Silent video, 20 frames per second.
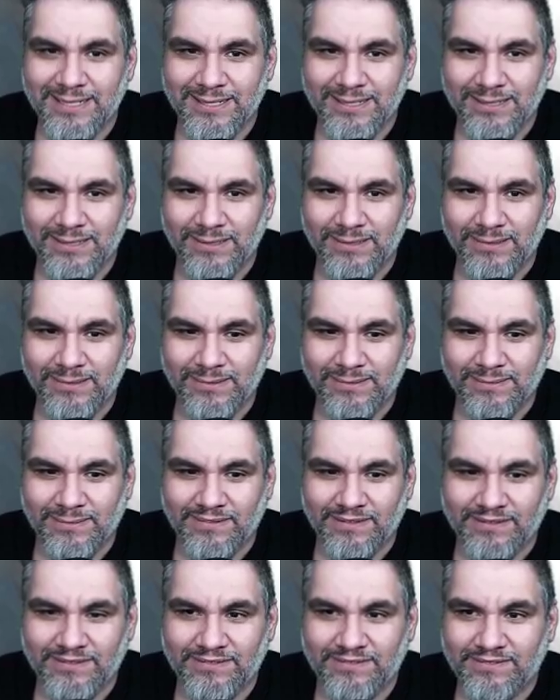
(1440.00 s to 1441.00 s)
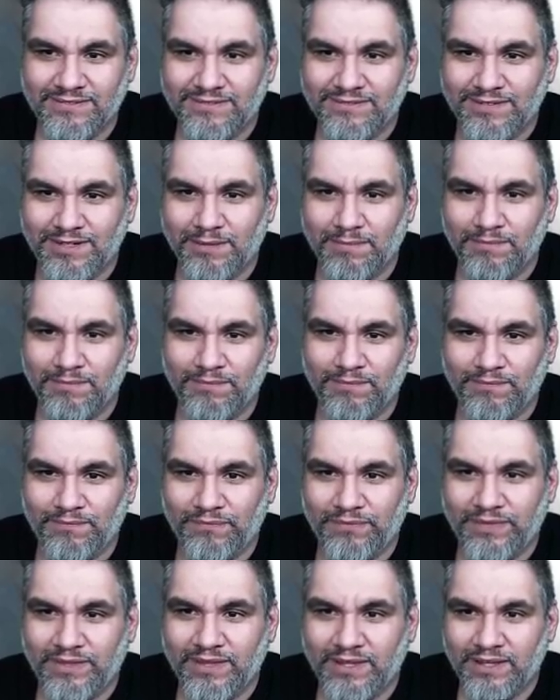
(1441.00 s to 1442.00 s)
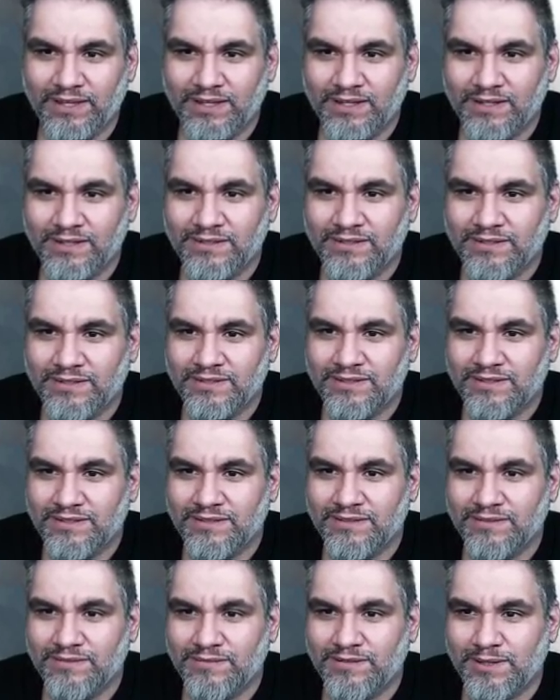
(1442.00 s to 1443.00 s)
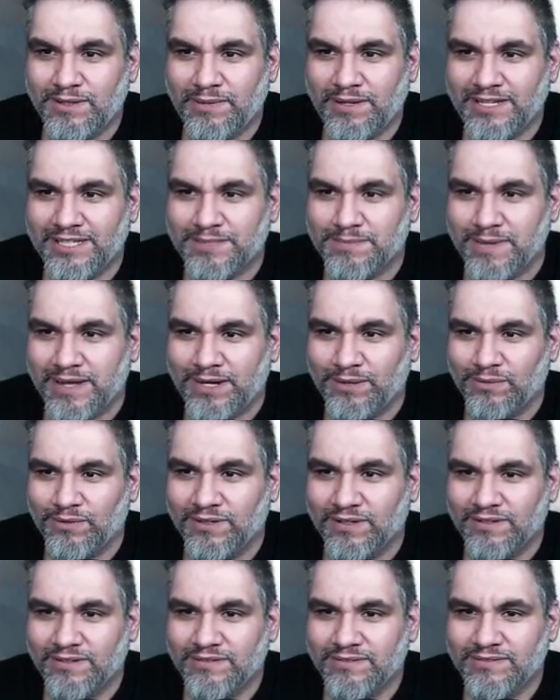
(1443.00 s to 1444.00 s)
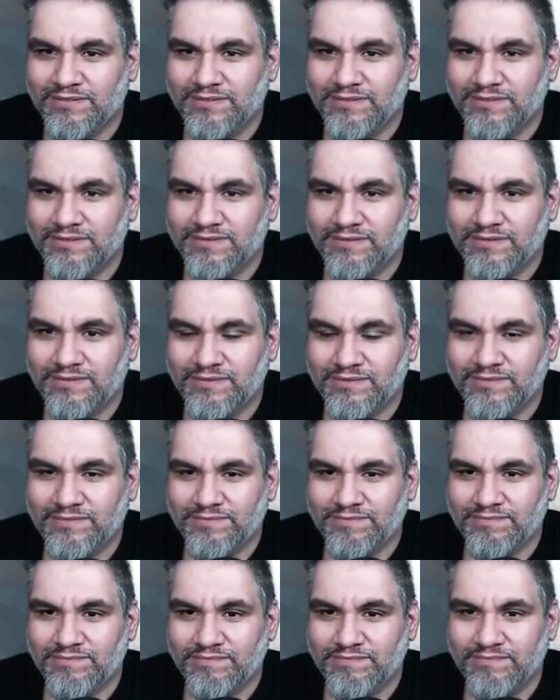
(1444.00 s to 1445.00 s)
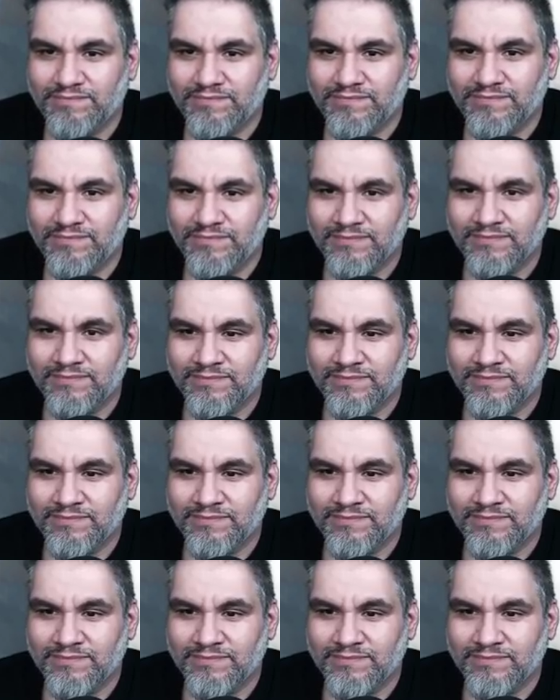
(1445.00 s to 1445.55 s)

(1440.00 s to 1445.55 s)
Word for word: No. That's a big nofer. We can play this Man War. Uh huh.